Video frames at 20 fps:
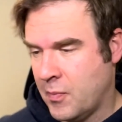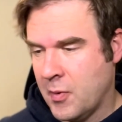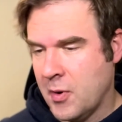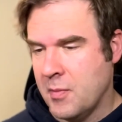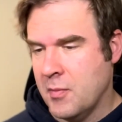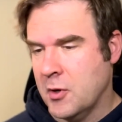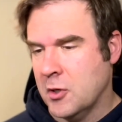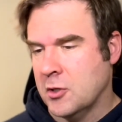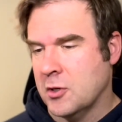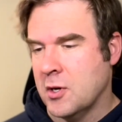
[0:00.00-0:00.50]

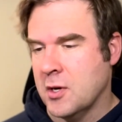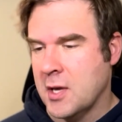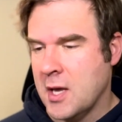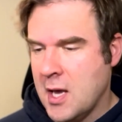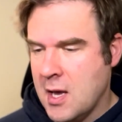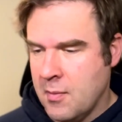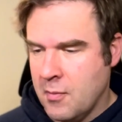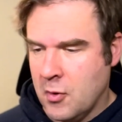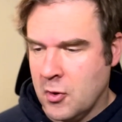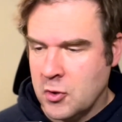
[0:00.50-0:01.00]
pretty much all
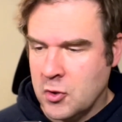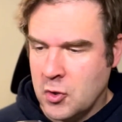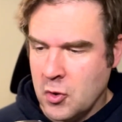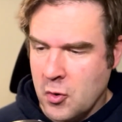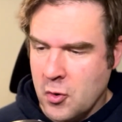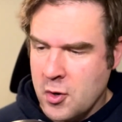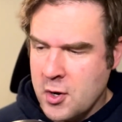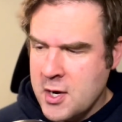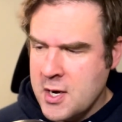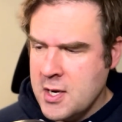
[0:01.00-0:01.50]
game.
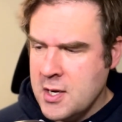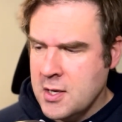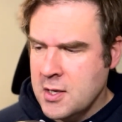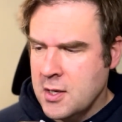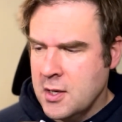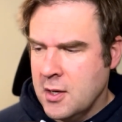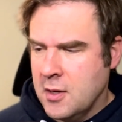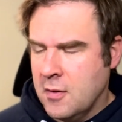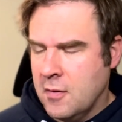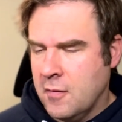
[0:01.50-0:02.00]
Odori,
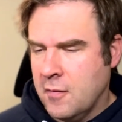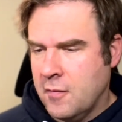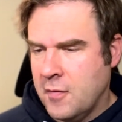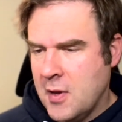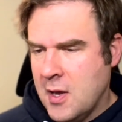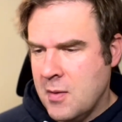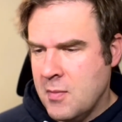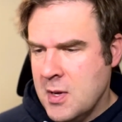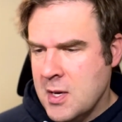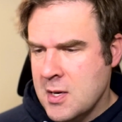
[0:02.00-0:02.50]

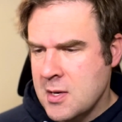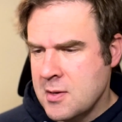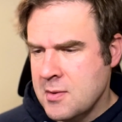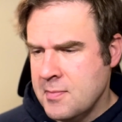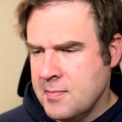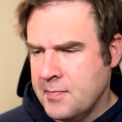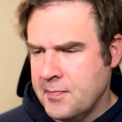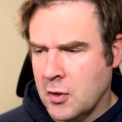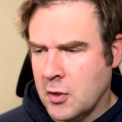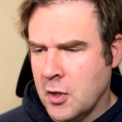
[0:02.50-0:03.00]

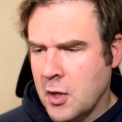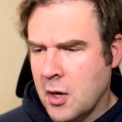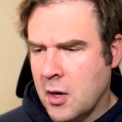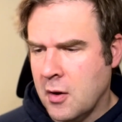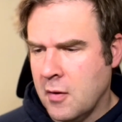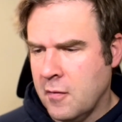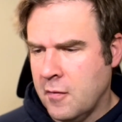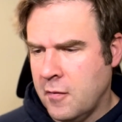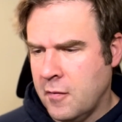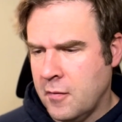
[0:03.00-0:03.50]
Fabian,
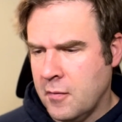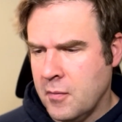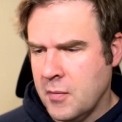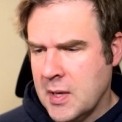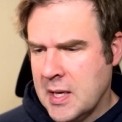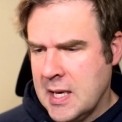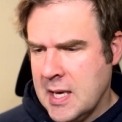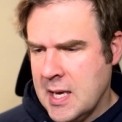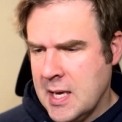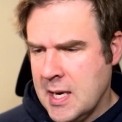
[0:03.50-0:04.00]
Love,
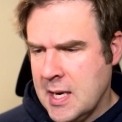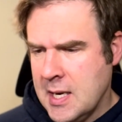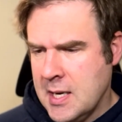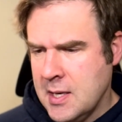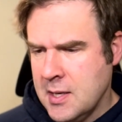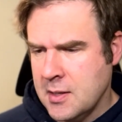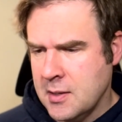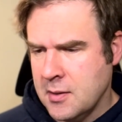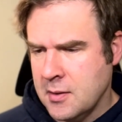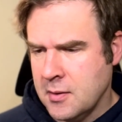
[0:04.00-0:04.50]

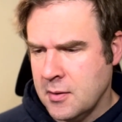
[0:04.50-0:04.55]
McKinney.